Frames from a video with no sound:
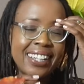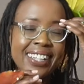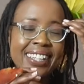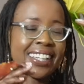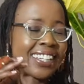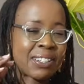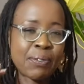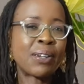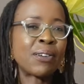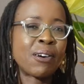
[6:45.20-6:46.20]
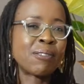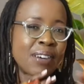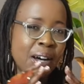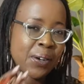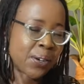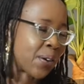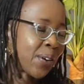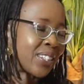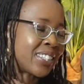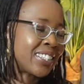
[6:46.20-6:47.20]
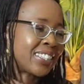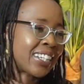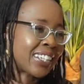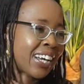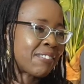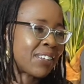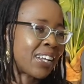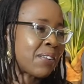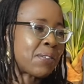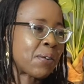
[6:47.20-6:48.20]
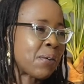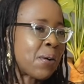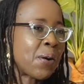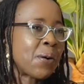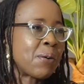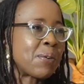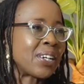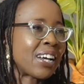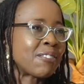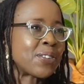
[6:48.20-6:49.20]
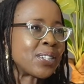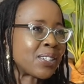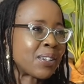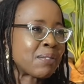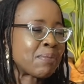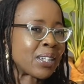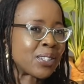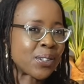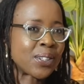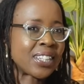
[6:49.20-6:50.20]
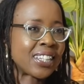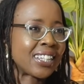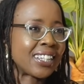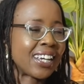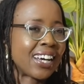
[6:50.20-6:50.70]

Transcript: he is one of our gods. Kgafela, you know, when I first started my journey